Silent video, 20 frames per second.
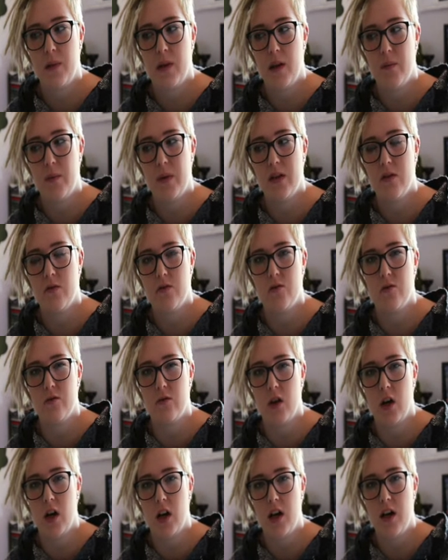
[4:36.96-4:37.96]
a bit
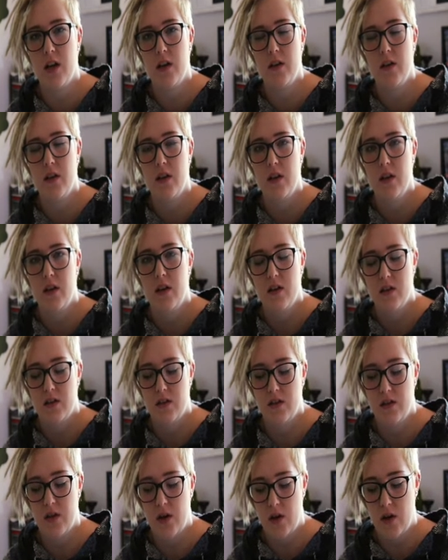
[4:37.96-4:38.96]
dry.
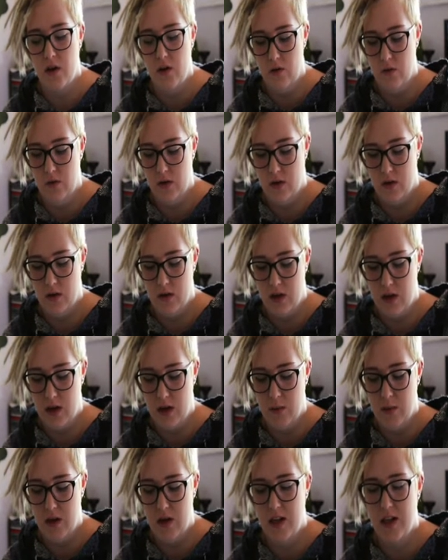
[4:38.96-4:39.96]
So
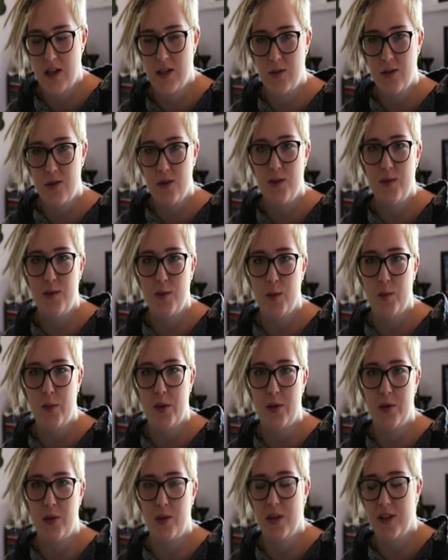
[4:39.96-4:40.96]
I still got a full bottle.